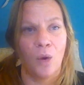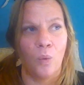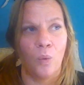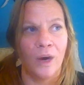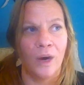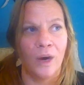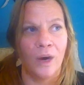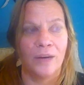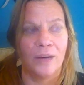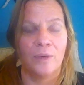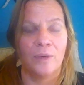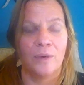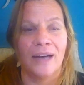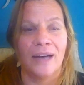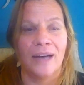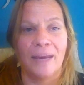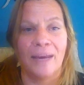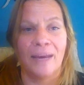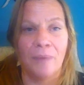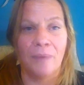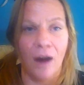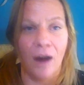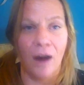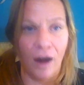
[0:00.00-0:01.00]
want what
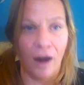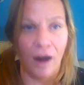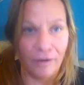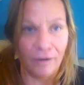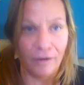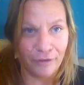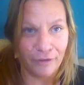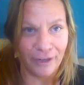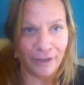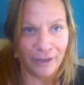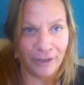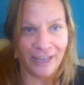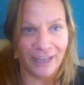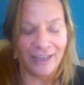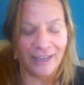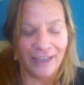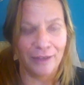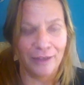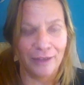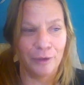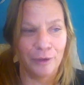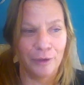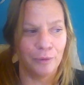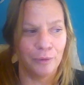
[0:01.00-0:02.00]
I'm
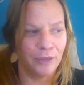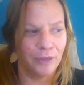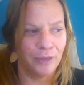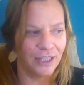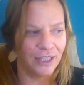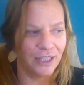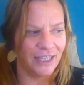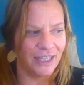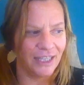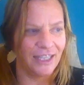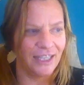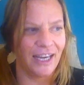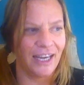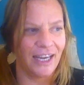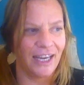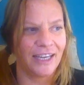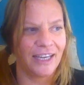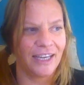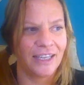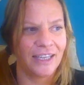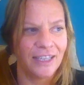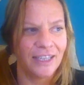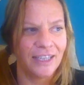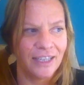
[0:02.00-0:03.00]
offering and who really
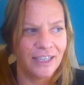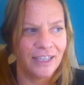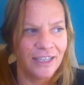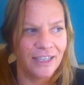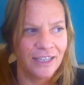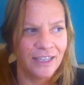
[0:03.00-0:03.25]
like,